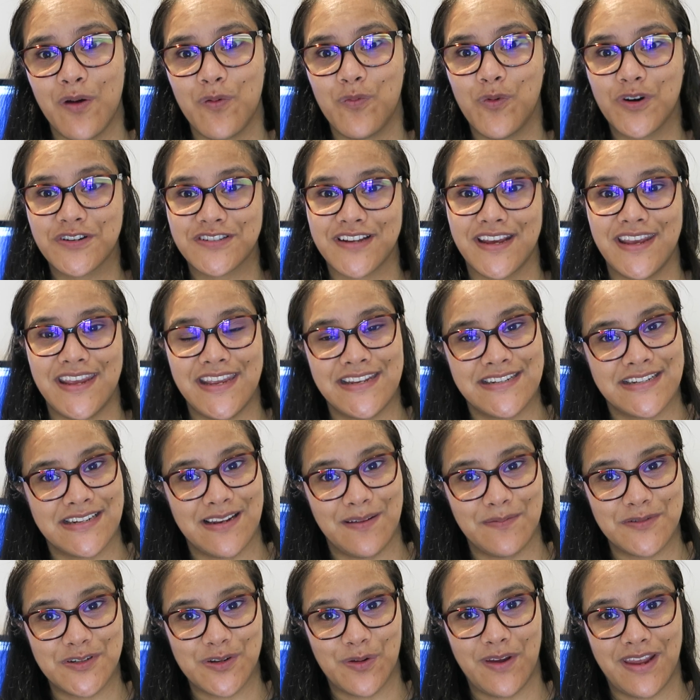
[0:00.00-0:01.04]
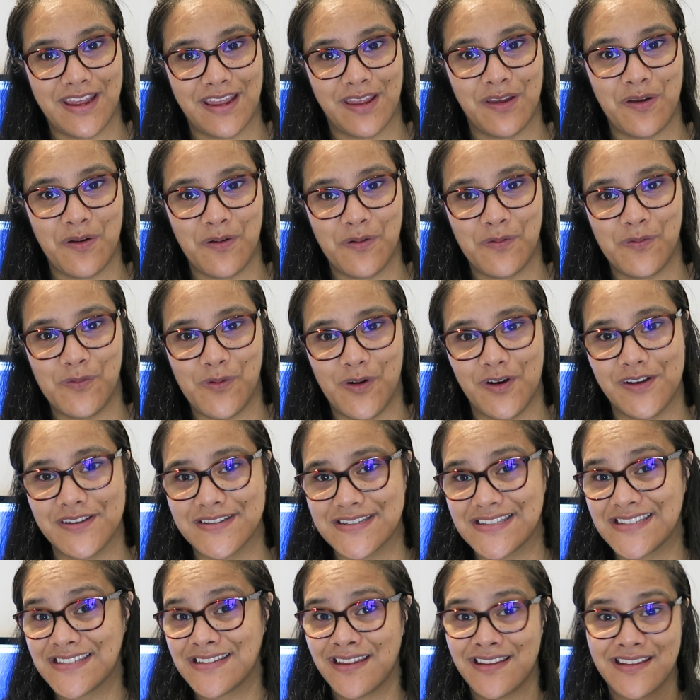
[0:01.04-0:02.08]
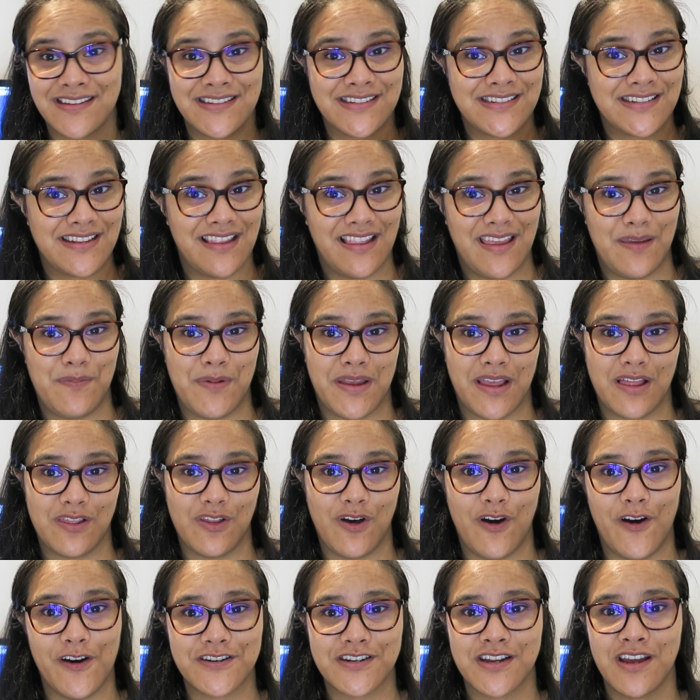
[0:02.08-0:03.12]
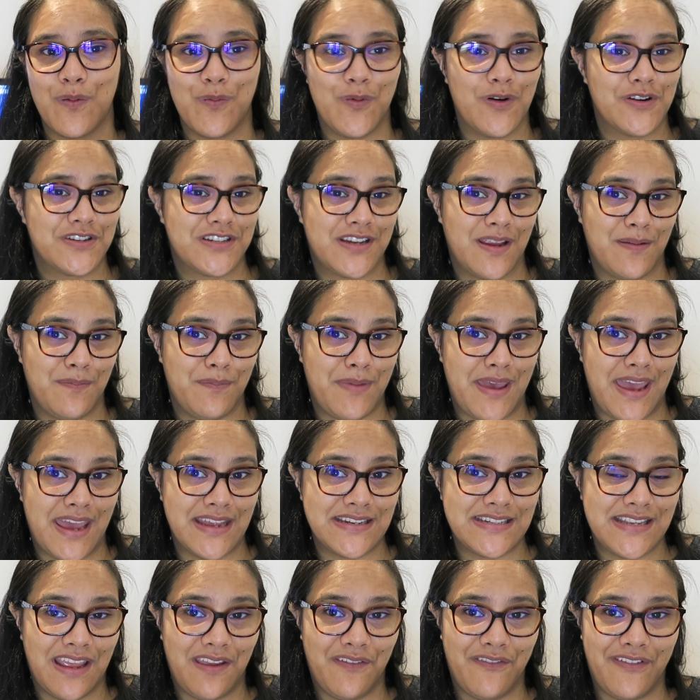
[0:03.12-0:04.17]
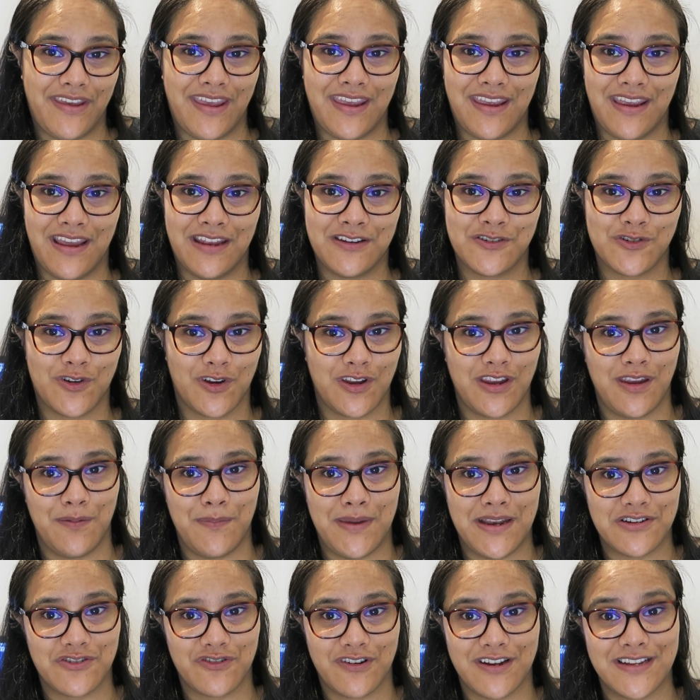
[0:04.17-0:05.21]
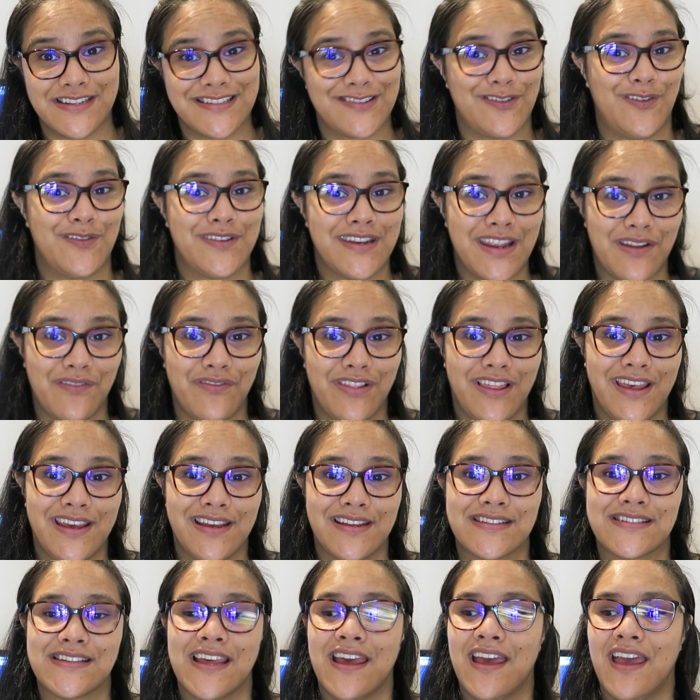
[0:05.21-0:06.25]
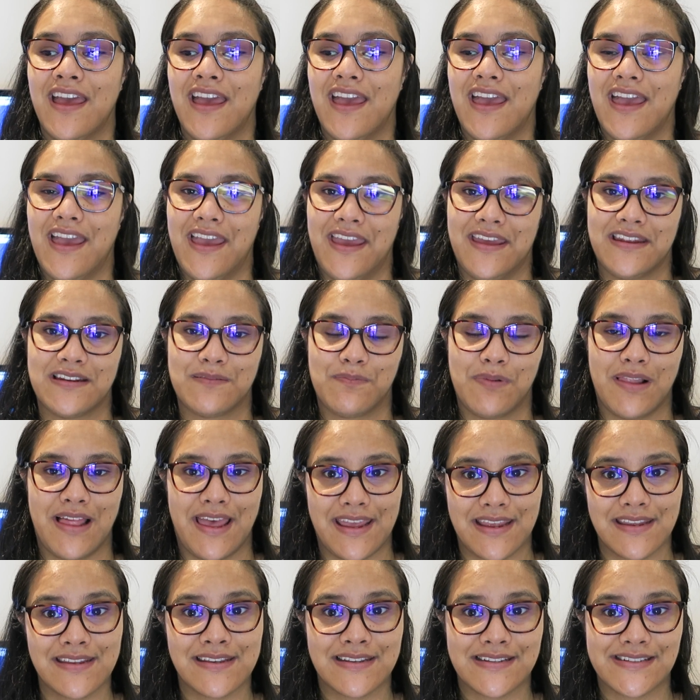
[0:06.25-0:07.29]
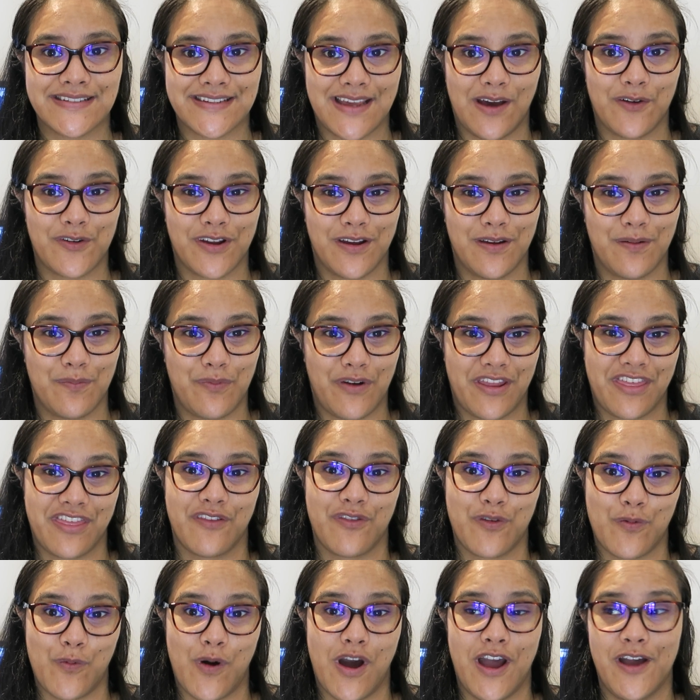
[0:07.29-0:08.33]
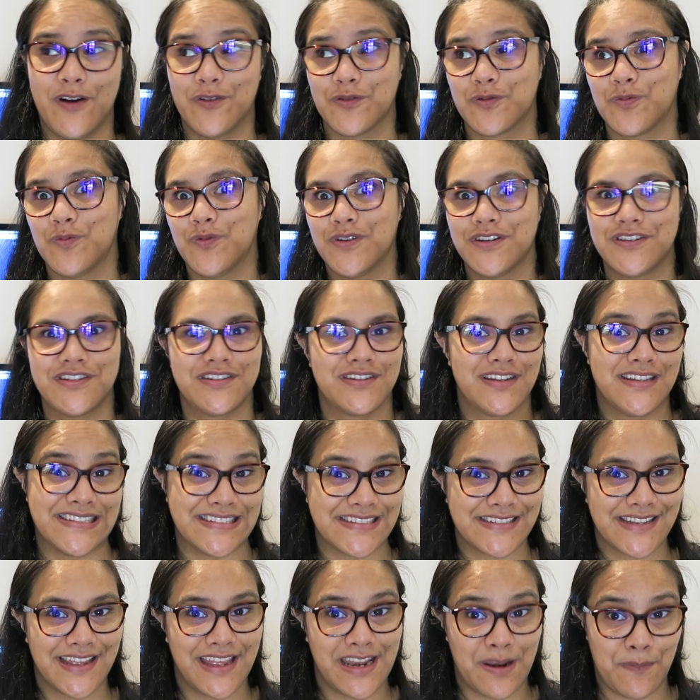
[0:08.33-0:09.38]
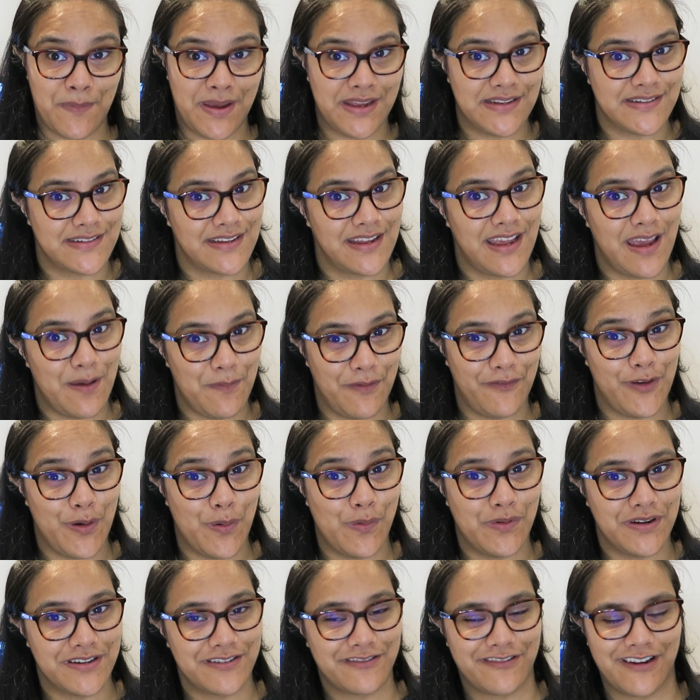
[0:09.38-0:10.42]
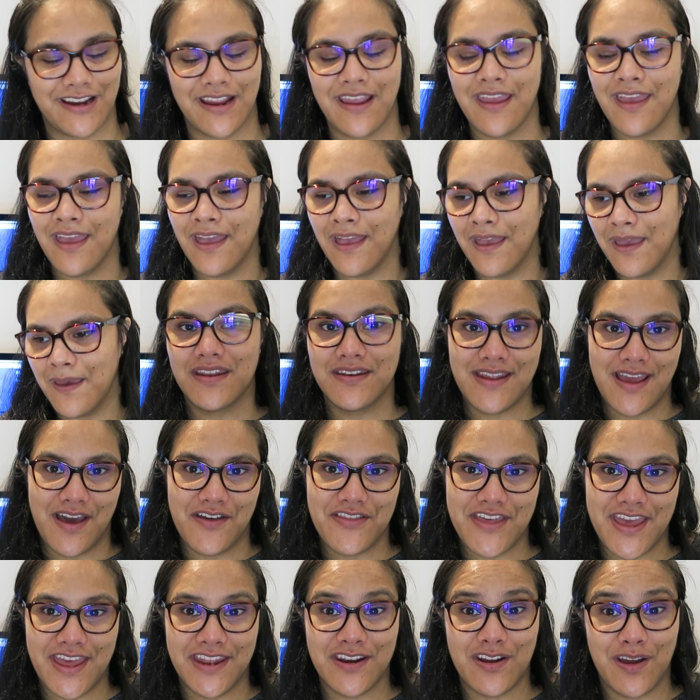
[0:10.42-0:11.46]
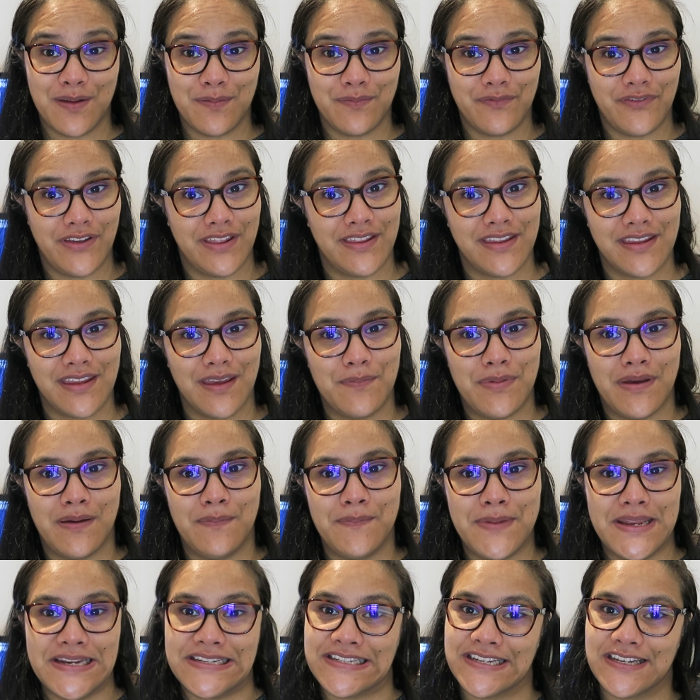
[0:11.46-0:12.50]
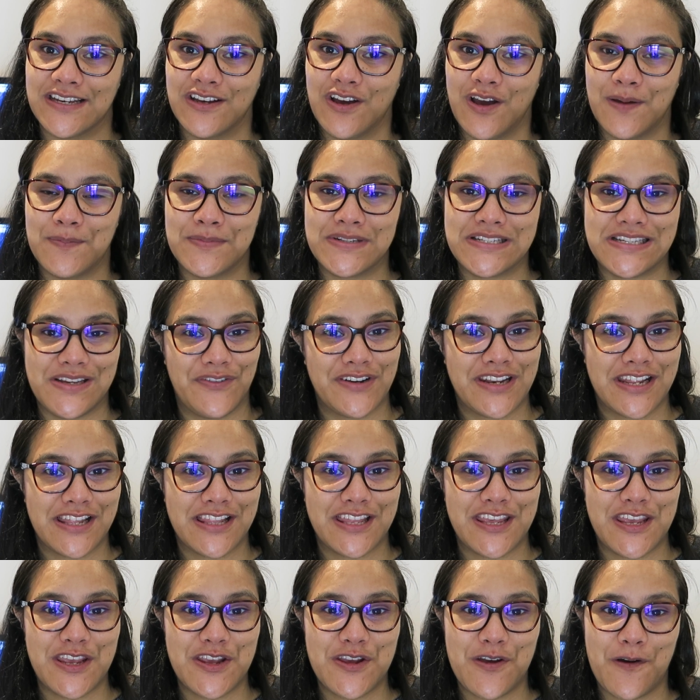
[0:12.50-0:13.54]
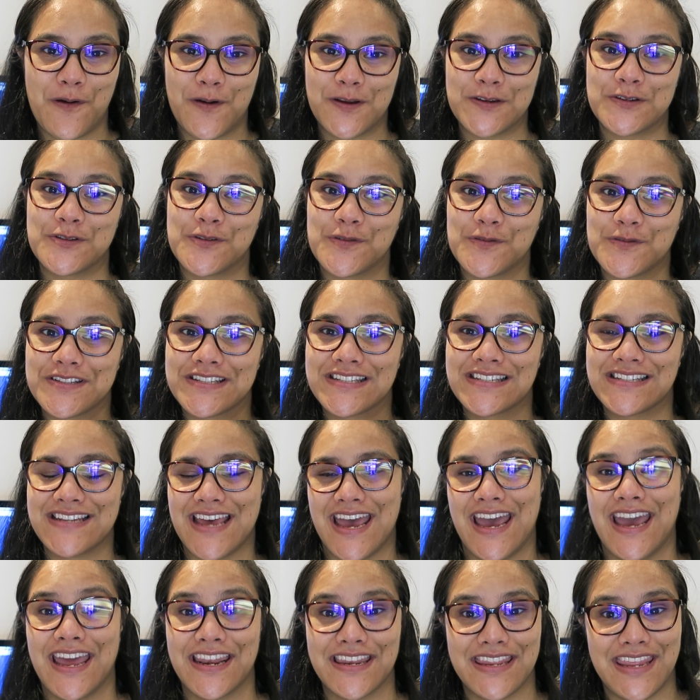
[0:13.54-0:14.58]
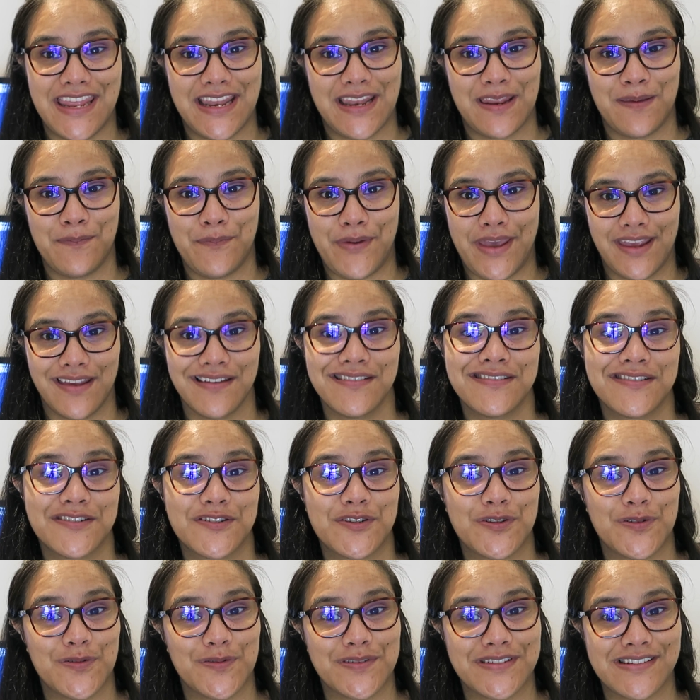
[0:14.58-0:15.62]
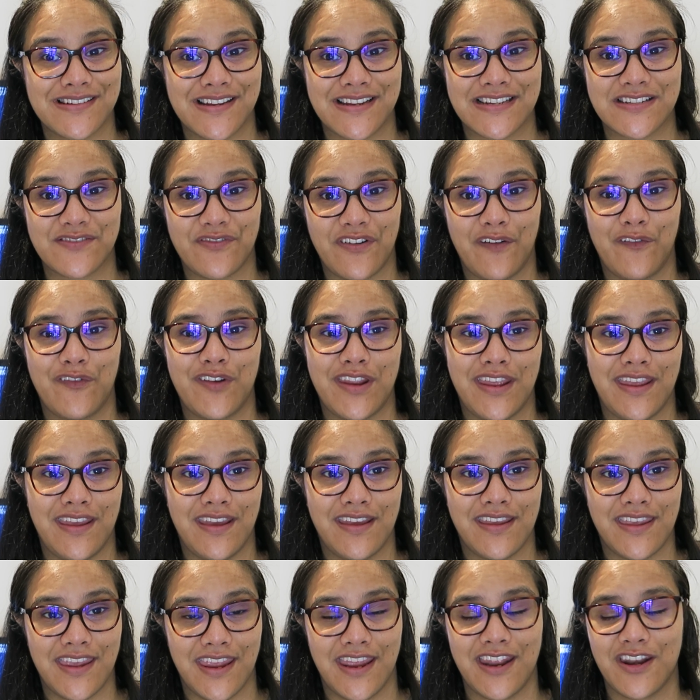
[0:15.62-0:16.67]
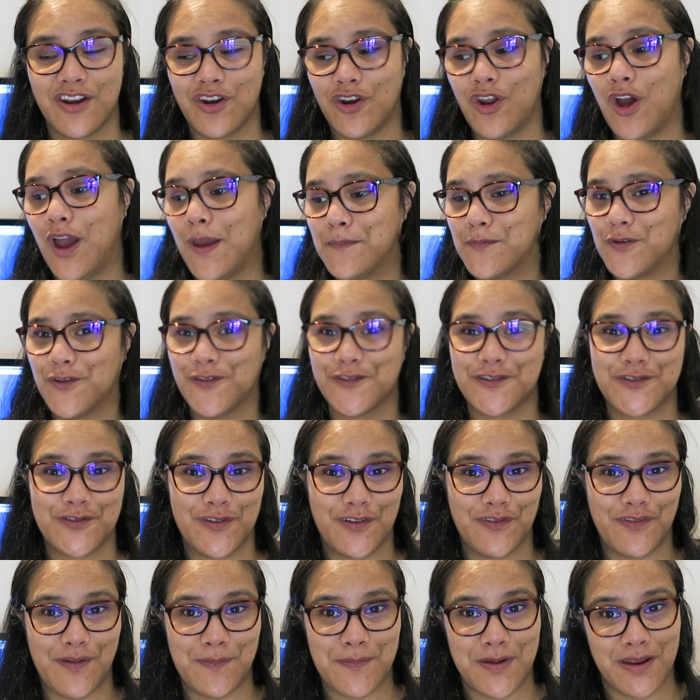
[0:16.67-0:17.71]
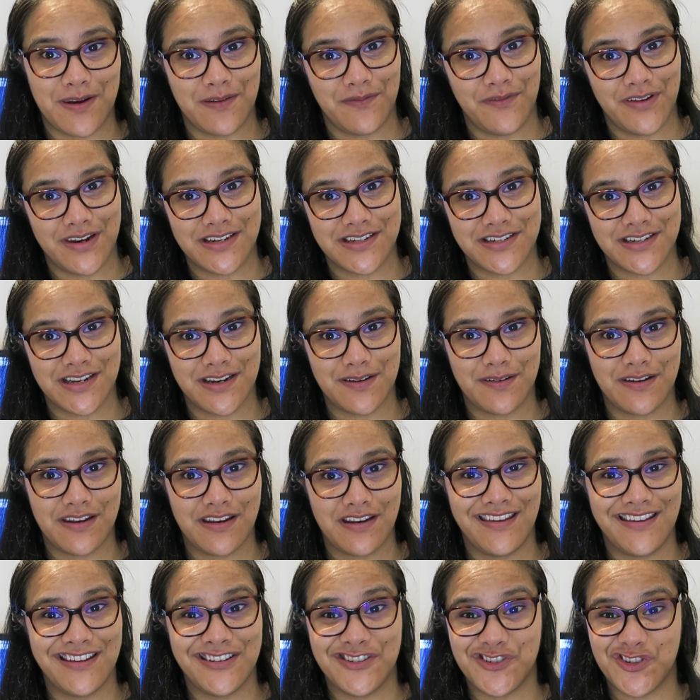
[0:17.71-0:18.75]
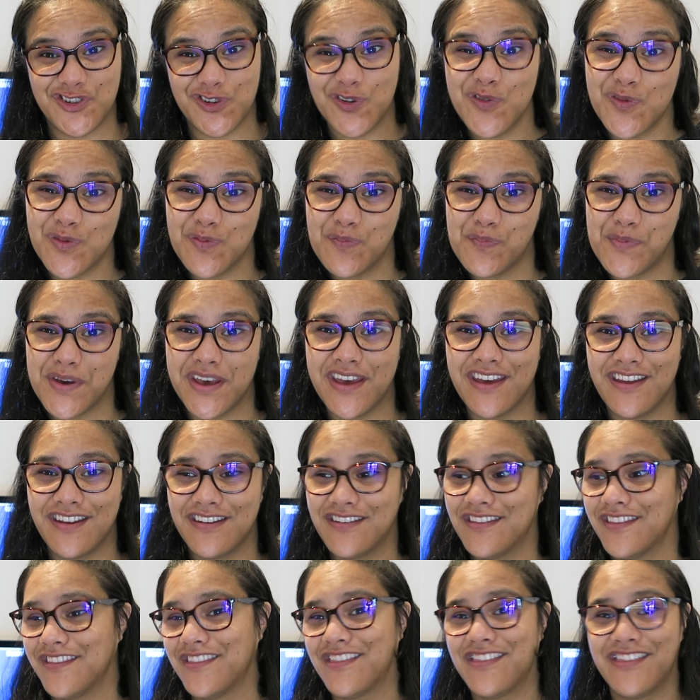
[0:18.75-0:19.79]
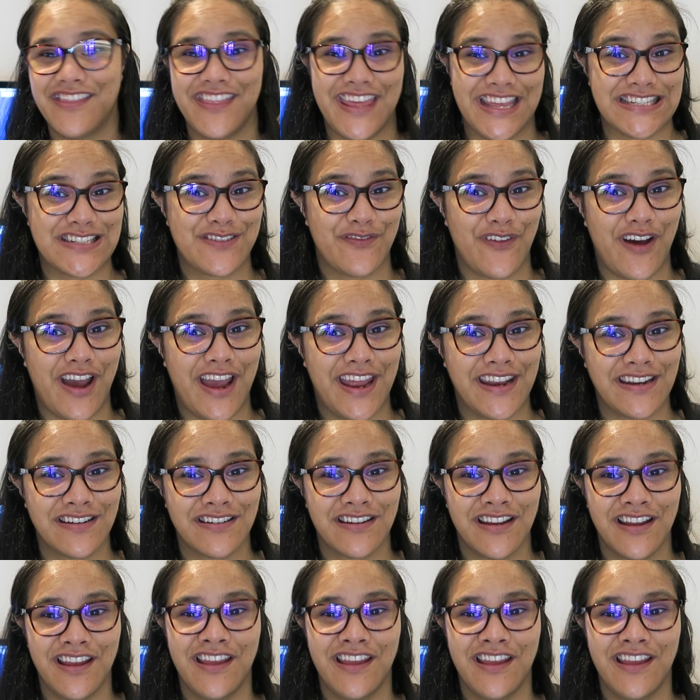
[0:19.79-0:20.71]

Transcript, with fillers: What I ended up doing was sleeping a lot, watching bad TV and documentaries on Netflix, and playing Zelda Breath of the Wild, which is an amazing game if you're wondering. Now that I'm feeling a bit better, I'm definitely going to start getting back into CS 50 again. I'm not sure if I'm going to finish it in June, but that's fine.